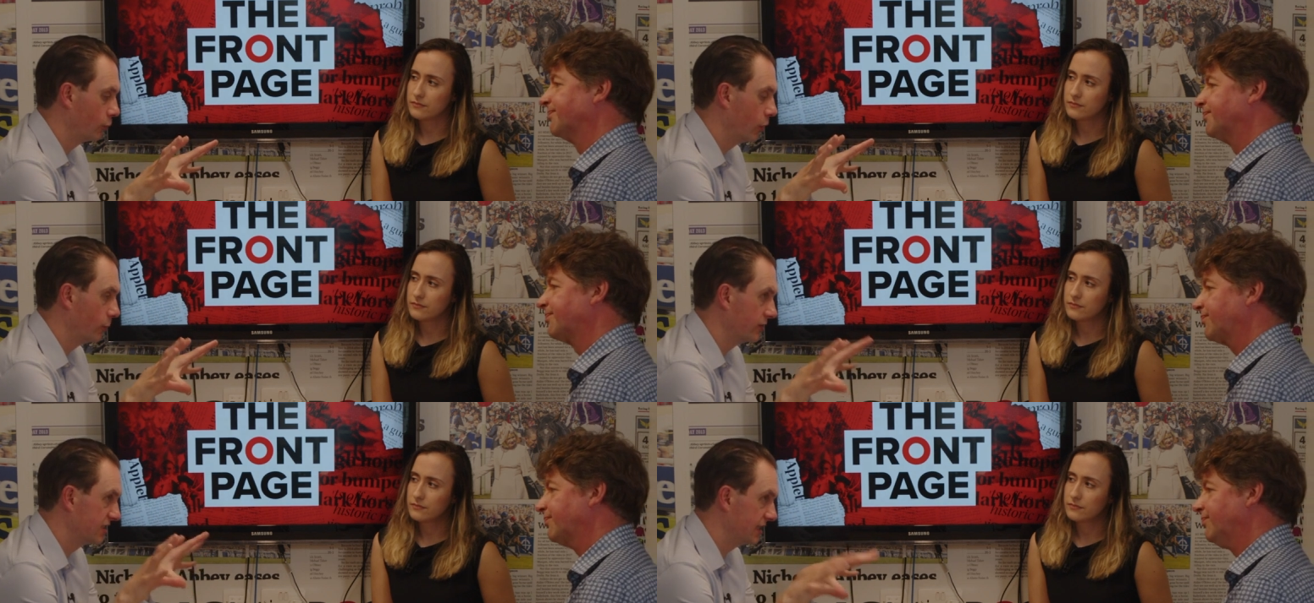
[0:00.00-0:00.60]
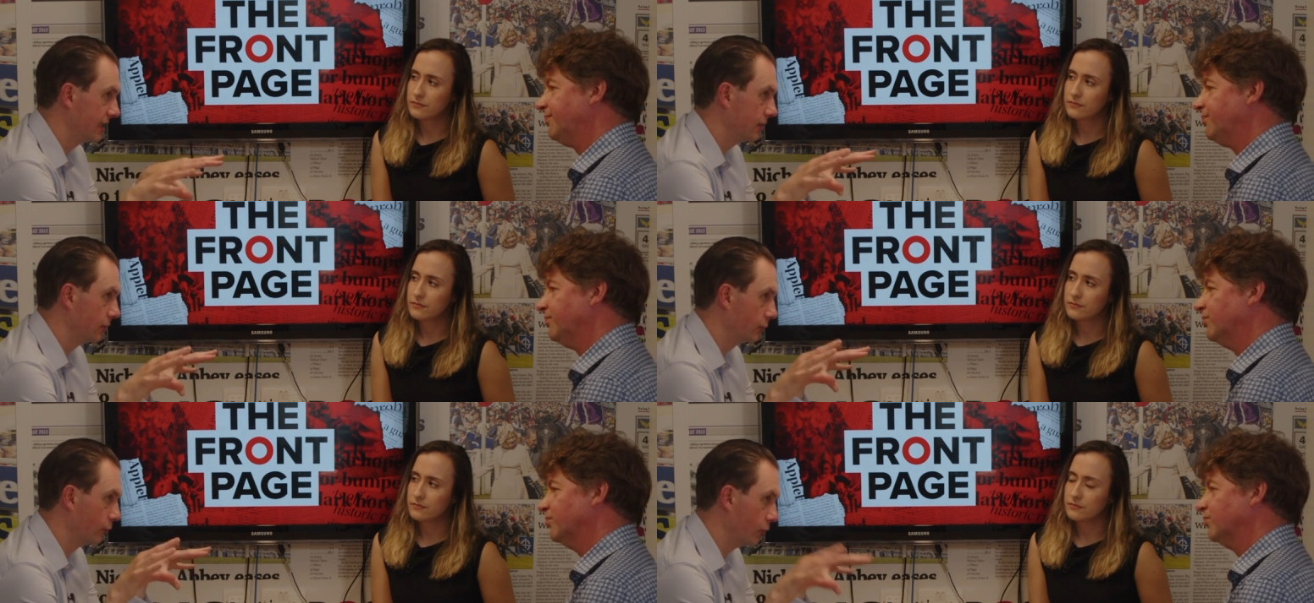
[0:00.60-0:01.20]
Speaker 1: what was said
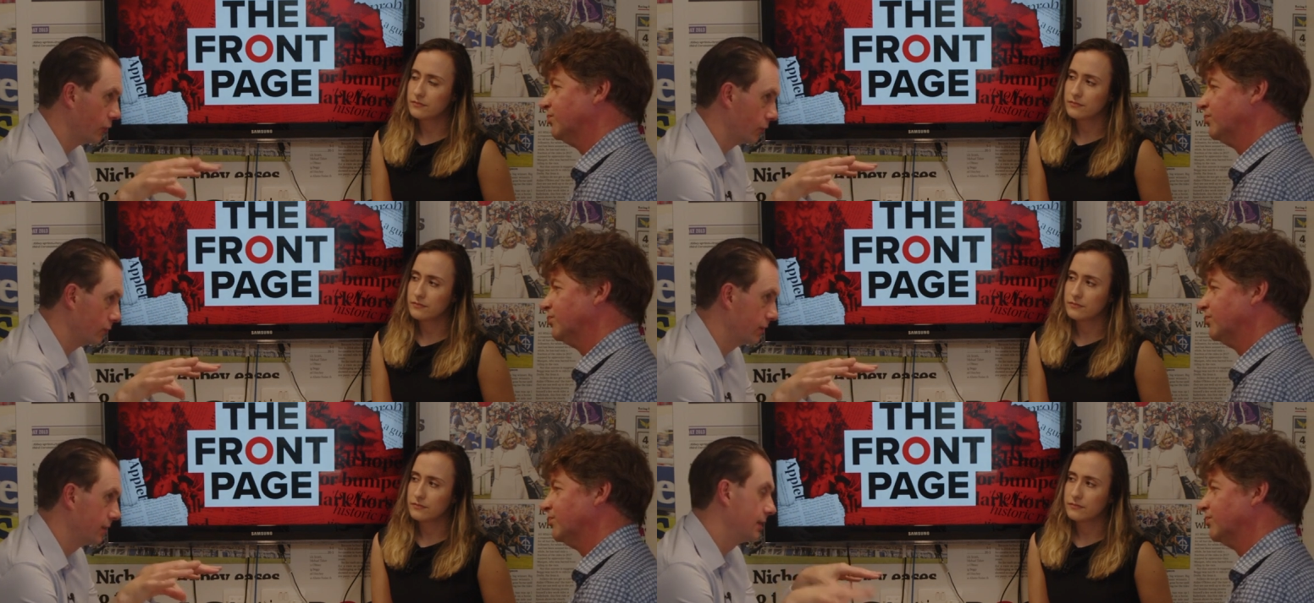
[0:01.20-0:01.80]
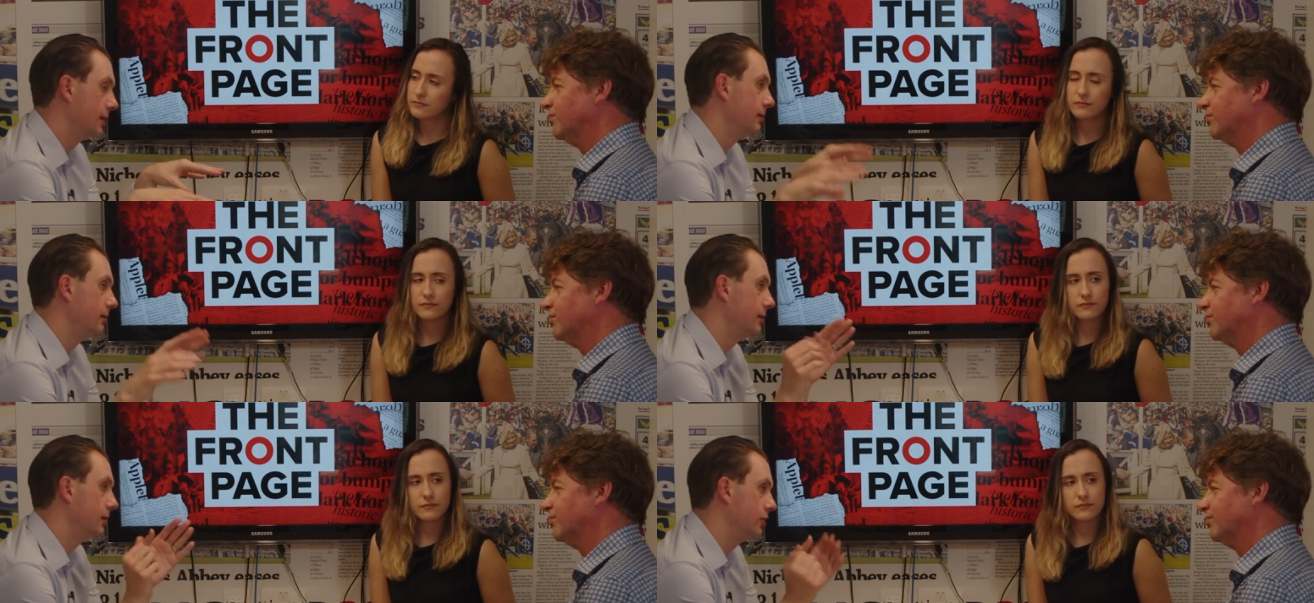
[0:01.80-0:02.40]
in the room.
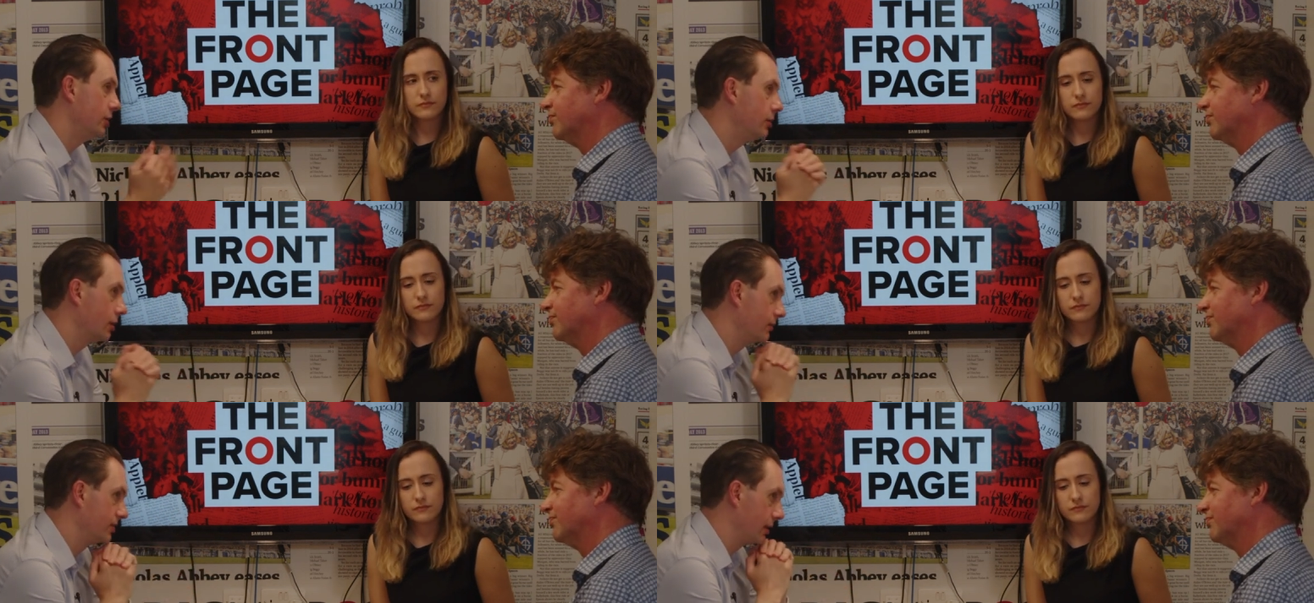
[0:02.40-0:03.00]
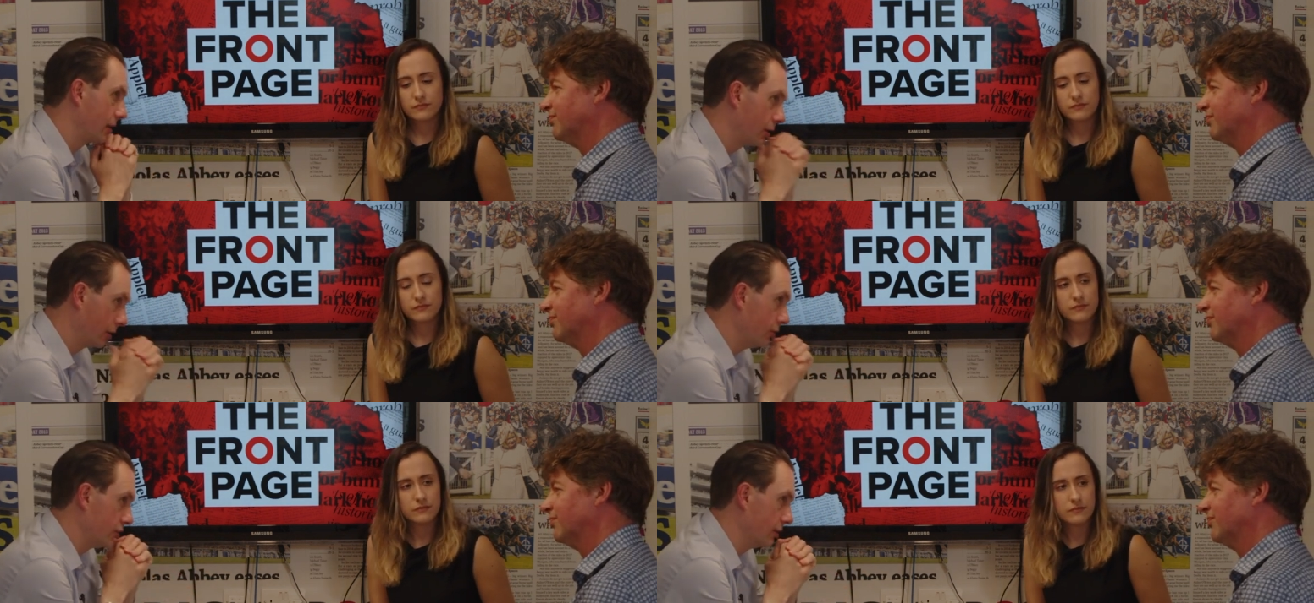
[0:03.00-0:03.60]
Did you come to the
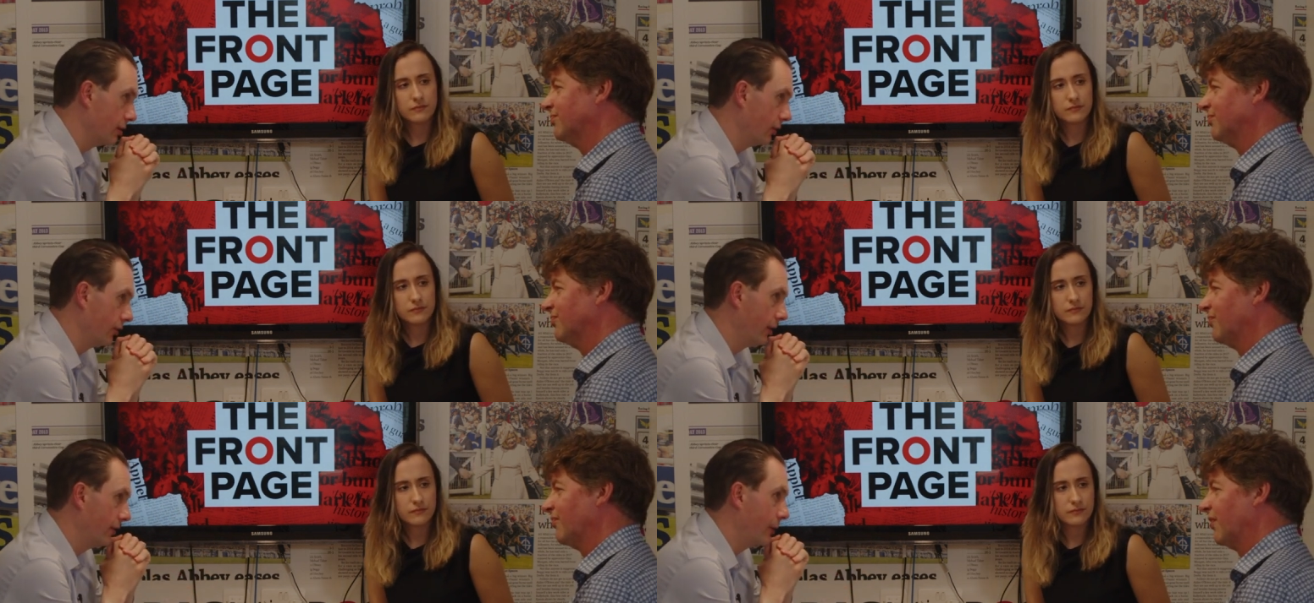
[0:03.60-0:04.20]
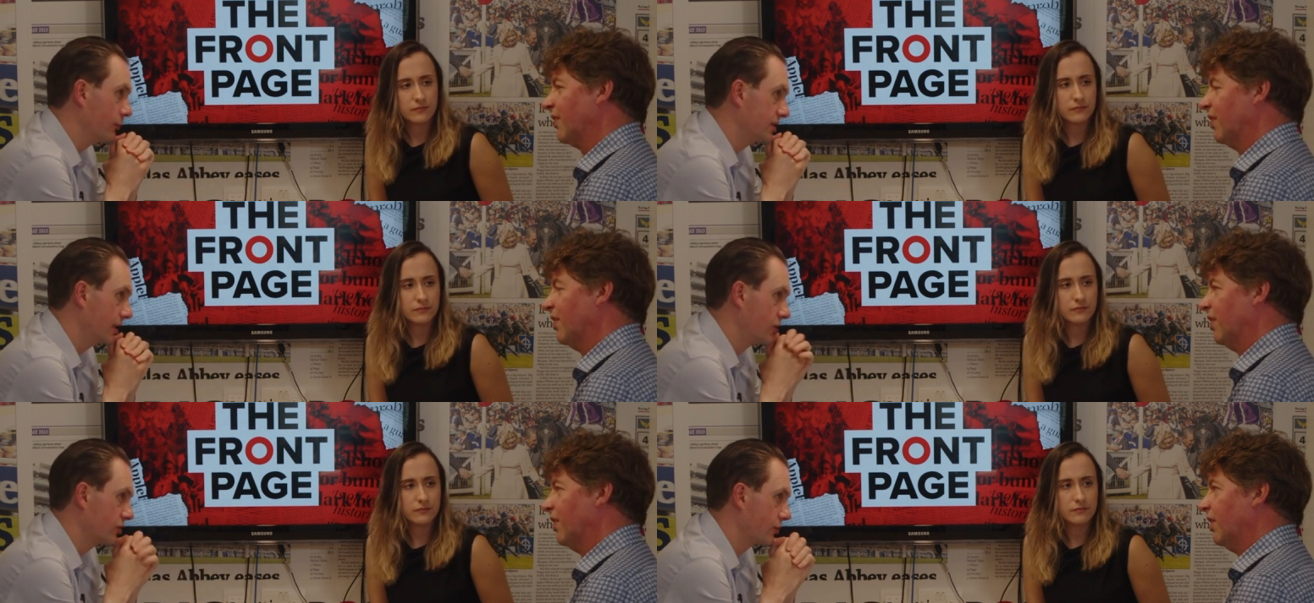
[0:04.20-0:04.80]
conclusion that that was
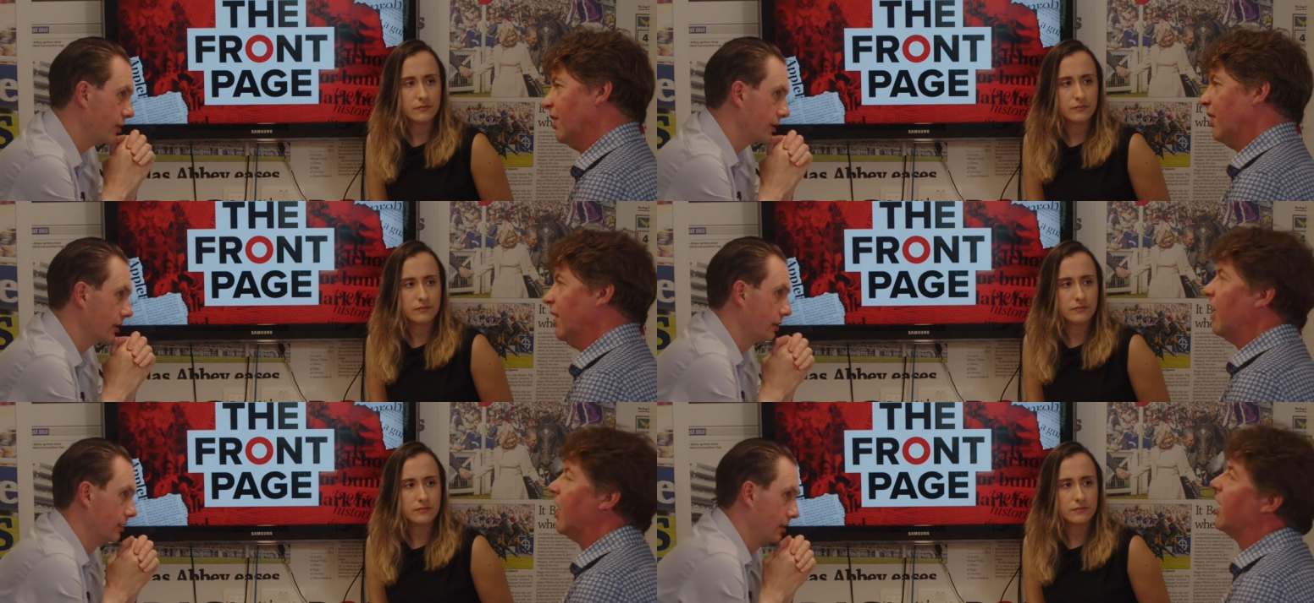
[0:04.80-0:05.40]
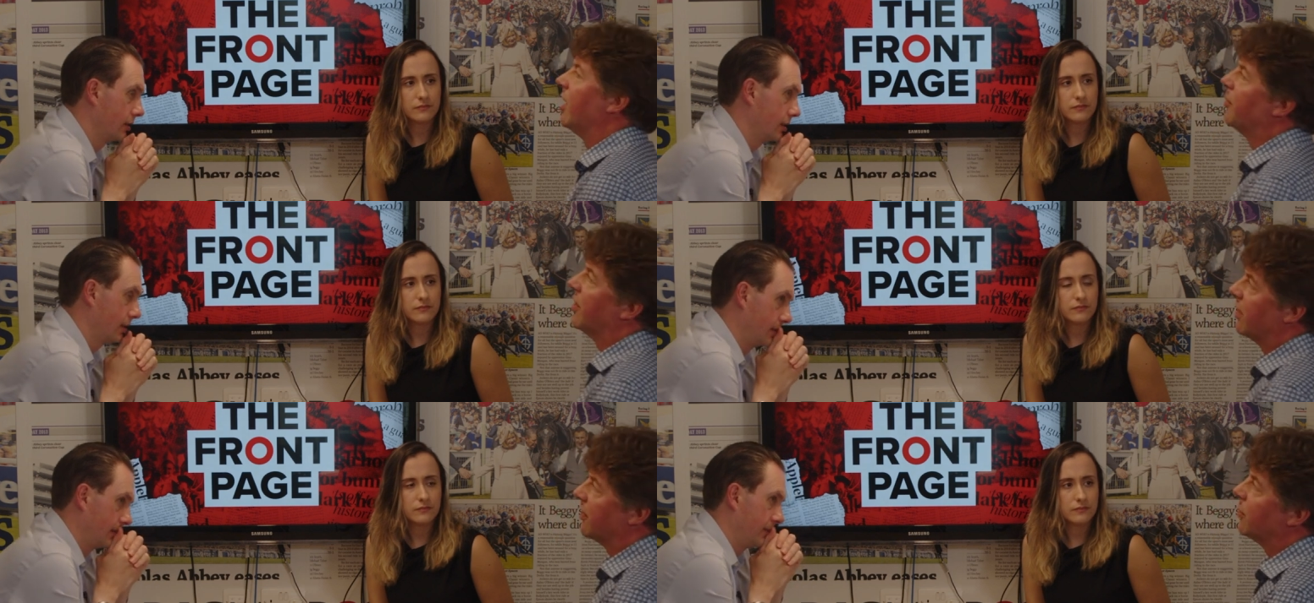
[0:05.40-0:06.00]
dangerous riding?
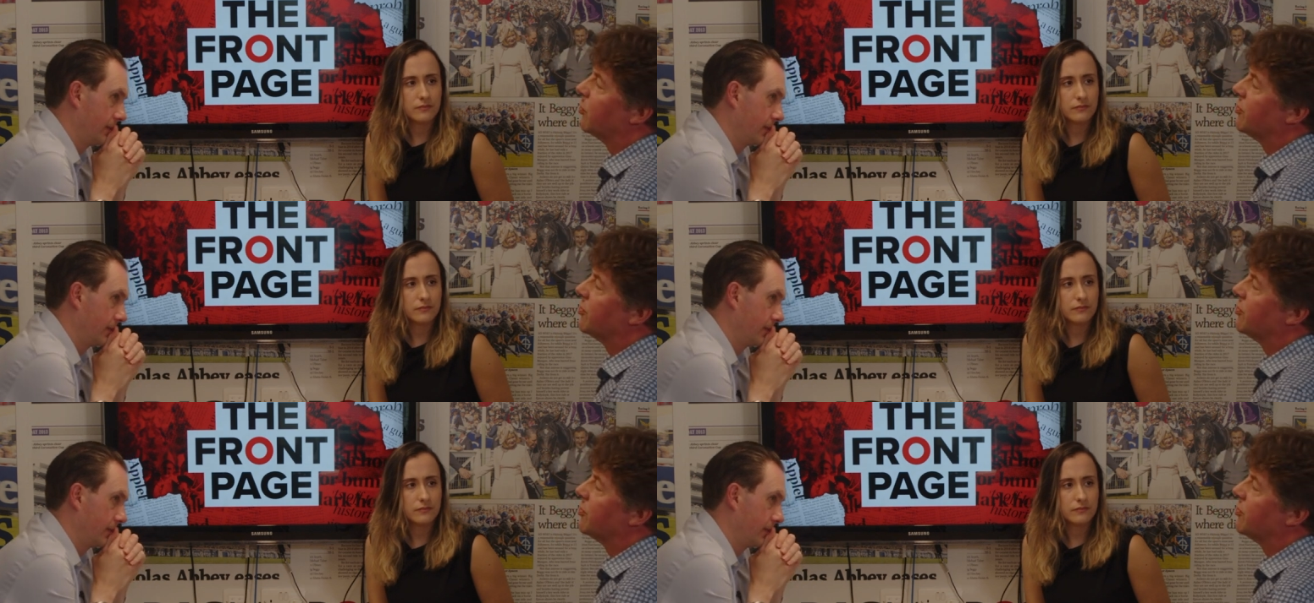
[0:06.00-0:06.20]
Um, that